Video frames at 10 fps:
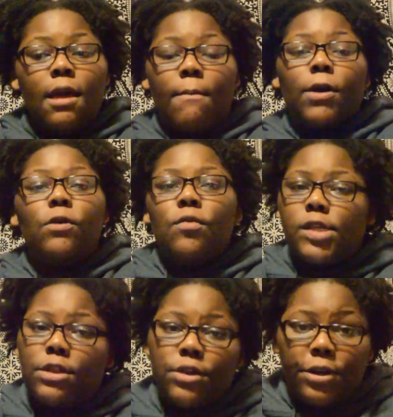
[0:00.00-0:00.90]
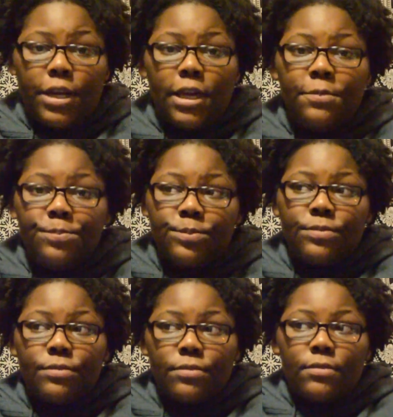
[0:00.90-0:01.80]
my goal was a 30.
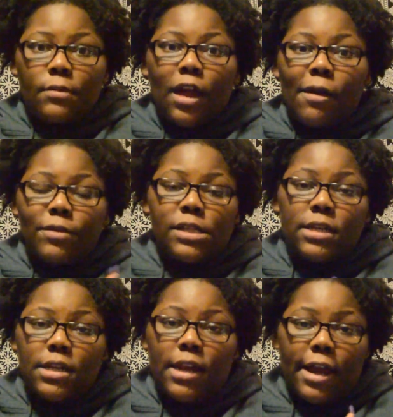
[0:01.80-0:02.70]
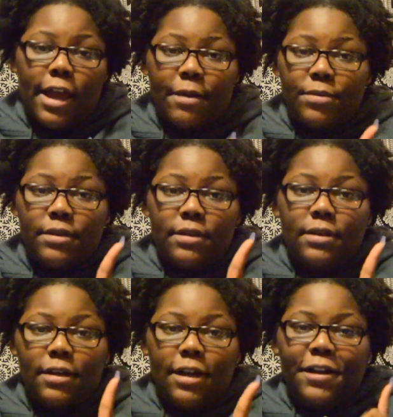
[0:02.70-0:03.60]
Obviously did not happen.